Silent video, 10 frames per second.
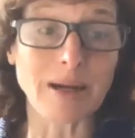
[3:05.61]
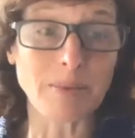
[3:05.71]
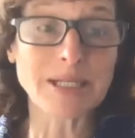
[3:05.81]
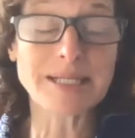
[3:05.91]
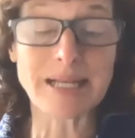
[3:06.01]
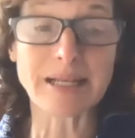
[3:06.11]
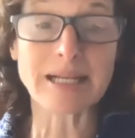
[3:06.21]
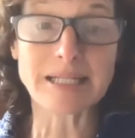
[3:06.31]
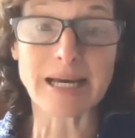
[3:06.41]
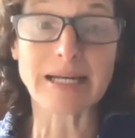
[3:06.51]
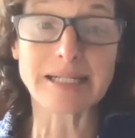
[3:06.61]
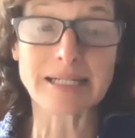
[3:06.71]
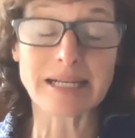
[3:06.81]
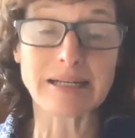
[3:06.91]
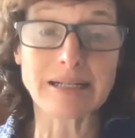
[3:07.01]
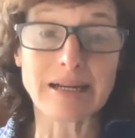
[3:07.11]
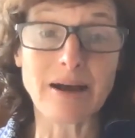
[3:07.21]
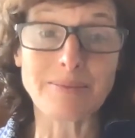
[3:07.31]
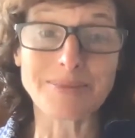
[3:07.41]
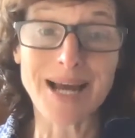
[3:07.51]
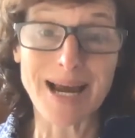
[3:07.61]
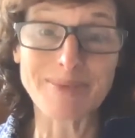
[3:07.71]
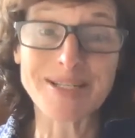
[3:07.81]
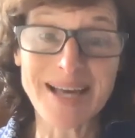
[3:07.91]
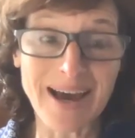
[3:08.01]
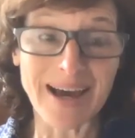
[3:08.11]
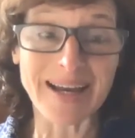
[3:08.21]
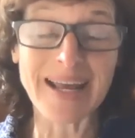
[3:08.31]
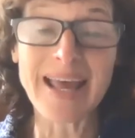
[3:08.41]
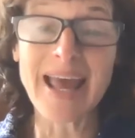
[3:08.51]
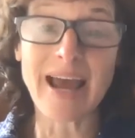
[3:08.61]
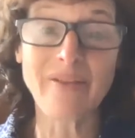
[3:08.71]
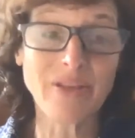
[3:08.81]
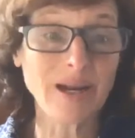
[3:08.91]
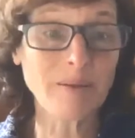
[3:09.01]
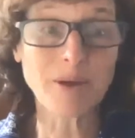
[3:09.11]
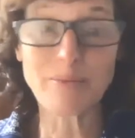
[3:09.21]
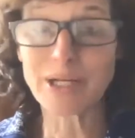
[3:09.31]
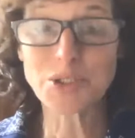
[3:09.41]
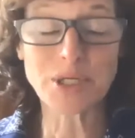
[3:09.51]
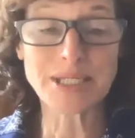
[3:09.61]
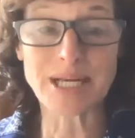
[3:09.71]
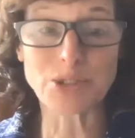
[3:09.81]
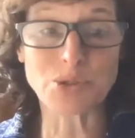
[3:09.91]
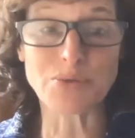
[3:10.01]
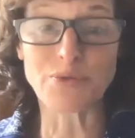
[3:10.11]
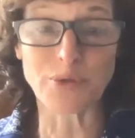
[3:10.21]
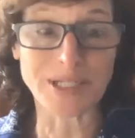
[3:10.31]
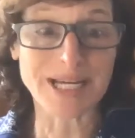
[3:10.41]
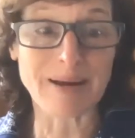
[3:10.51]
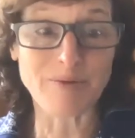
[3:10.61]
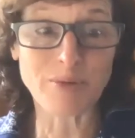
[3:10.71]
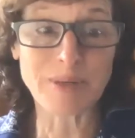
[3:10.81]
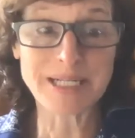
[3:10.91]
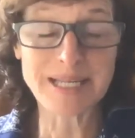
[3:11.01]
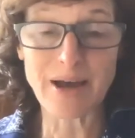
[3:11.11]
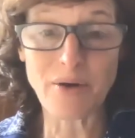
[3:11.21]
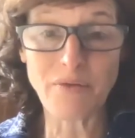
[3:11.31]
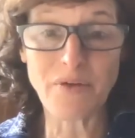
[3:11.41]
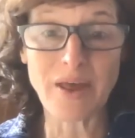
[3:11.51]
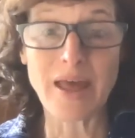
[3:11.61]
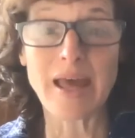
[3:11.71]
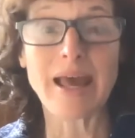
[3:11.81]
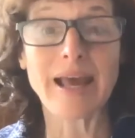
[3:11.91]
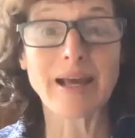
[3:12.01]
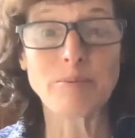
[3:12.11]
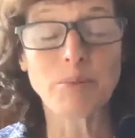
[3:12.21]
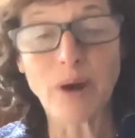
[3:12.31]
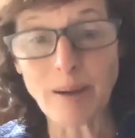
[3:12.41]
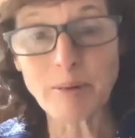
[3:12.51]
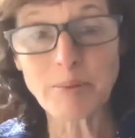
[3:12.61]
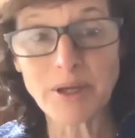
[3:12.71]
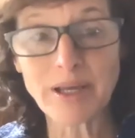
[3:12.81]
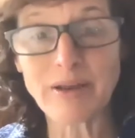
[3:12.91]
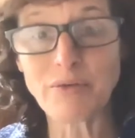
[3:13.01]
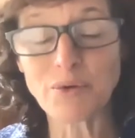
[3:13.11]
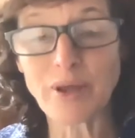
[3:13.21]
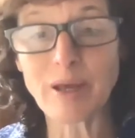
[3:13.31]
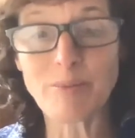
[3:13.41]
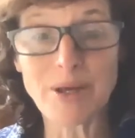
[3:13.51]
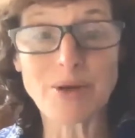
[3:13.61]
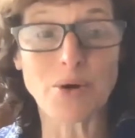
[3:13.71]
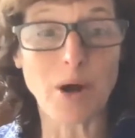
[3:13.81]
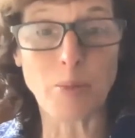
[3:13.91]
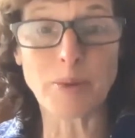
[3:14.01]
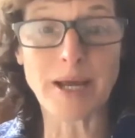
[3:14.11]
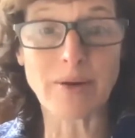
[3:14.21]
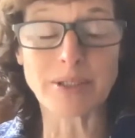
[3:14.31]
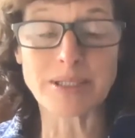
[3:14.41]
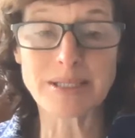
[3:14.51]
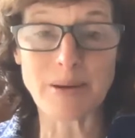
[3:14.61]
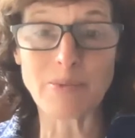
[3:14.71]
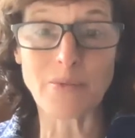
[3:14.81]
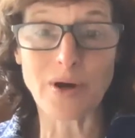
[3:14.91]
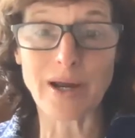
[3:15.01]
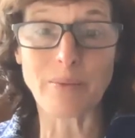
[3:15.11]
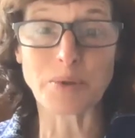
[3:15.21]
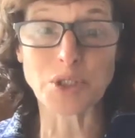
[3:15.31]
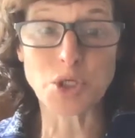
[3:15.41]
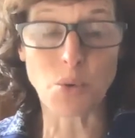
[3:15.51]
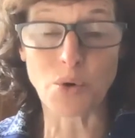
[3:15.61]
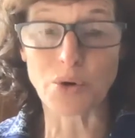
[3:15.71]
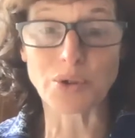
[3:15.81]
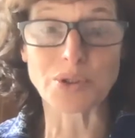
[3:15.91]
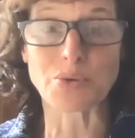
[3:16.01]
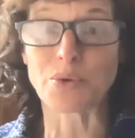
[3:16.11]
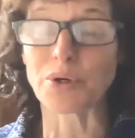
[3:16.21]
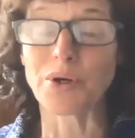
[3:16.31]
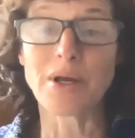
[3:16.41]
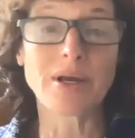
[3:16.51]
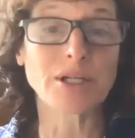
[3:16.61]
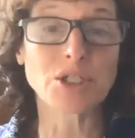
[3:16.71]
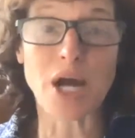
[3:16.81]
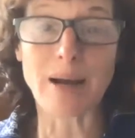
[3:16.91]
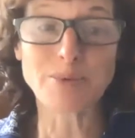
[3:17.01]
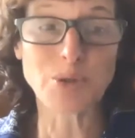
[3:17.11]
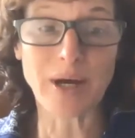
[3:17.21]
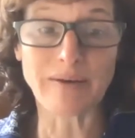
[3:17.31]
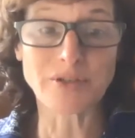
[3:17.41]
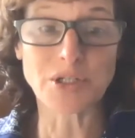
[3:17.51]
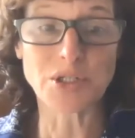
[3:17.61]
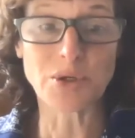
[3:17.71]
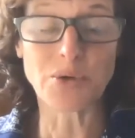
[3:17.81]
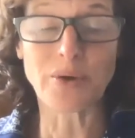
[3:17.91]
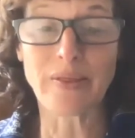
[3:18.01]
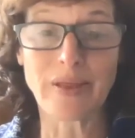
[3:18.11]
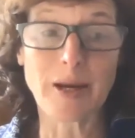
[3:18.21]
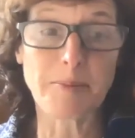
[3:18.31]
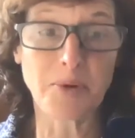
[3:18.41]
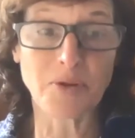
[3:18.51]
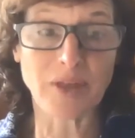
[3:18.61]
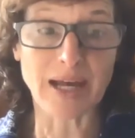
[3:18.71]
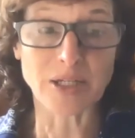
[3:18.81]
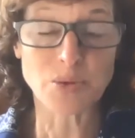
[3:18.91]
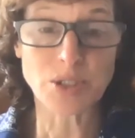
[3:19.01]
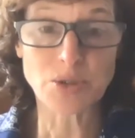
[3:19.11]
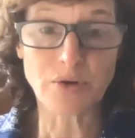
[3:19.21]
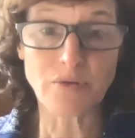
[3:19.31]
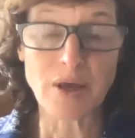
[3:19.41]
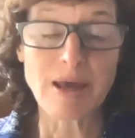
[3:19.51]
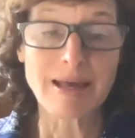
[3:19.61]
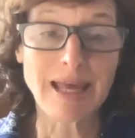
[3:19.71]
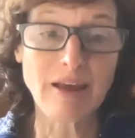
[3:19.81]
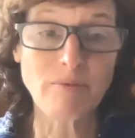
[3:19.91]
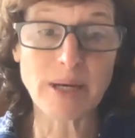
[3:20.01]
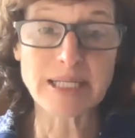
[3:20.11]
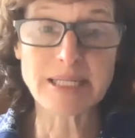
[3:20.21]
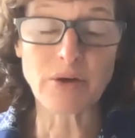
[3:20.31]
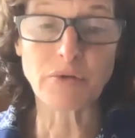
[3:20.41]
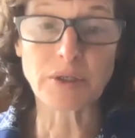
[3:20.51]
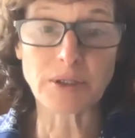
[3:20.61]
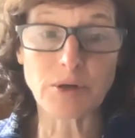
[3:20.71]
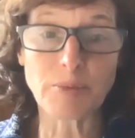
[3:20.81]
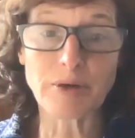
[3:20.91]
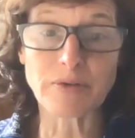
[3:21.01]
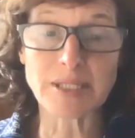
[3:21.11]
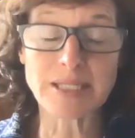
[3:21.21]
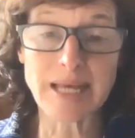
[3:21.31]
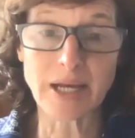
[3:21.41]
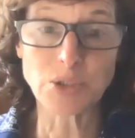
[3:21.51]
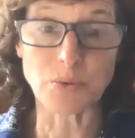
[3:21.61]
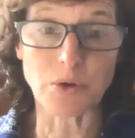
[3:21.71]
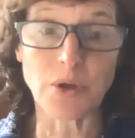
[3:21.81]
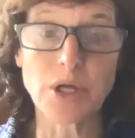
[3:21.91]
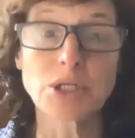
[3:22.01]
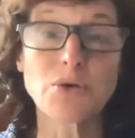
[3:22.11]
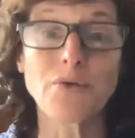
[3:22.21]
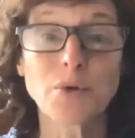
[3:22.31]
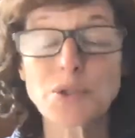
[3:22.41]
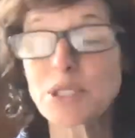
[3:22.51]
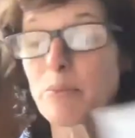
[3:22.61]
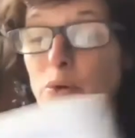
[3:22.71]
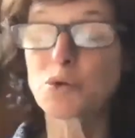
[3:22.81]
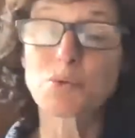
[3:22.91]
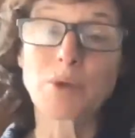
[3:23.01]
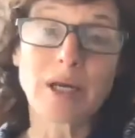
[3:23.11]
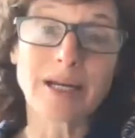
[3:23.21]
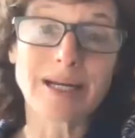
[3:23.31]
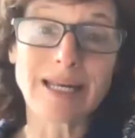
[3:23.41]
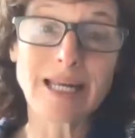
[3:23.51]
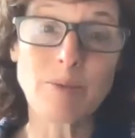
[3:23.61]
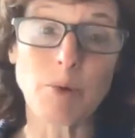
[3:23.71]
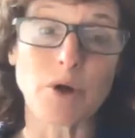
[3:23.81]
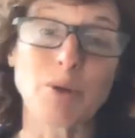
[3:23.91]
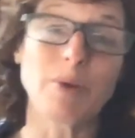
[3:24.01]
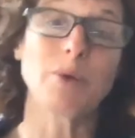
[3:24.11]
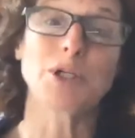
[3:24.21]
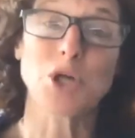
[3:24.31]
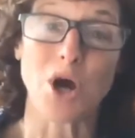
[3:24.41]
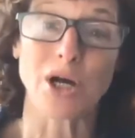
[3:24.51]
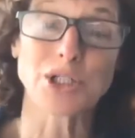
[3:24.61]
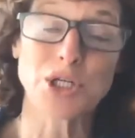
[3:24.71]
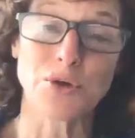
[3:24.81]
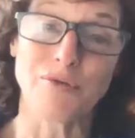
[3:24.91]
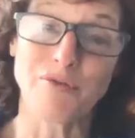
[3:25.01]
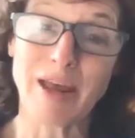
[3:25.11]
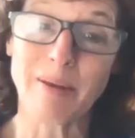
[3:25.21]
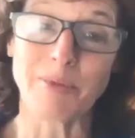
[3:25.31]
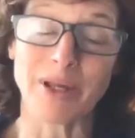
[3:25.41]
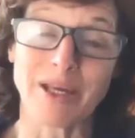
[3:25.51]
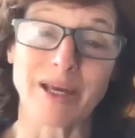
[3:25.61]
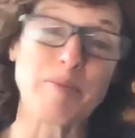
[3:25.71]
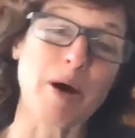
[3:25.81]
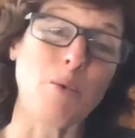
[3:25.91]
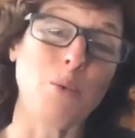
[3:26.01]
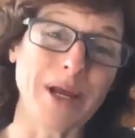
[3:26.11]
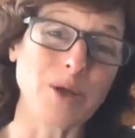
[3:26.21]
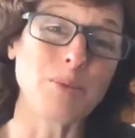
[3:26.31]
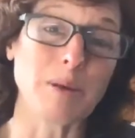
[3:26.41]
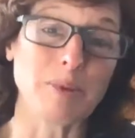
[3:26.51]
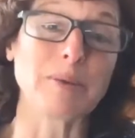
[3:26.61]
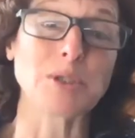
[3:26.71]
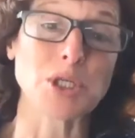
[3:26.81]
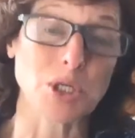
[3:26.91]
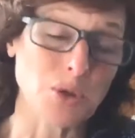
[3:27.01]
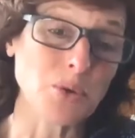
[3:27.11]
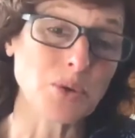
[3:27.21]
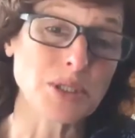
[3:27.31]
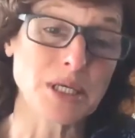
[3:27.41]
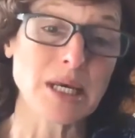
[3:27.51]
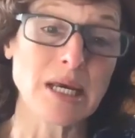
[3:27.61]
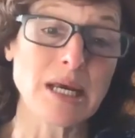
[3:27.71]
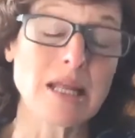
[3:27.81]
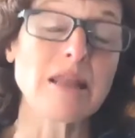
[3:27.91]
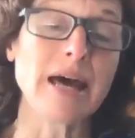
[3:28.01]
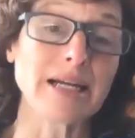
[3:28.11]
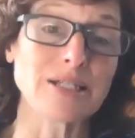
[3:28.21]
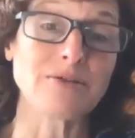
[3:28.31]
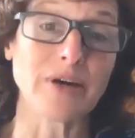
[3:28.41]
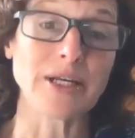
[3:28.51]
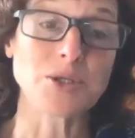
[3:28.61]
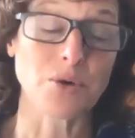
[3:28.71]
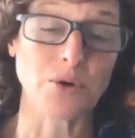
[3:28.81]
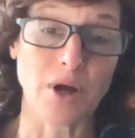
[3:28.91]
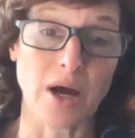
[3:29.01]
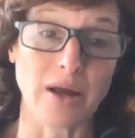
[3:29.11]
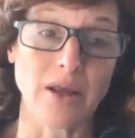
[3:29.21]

I'm going to set that time aside, and then I'm going to make sure I schedule some free time for myself. And probably, if you're like me, you're helping out in some way with chores or jobs you have to do, and then I put that. So I sort of gave myself a little bit of a schedule. So if you're someone who's reading on an ebook, you might want to talk to your family about when you might be able to use that device or not.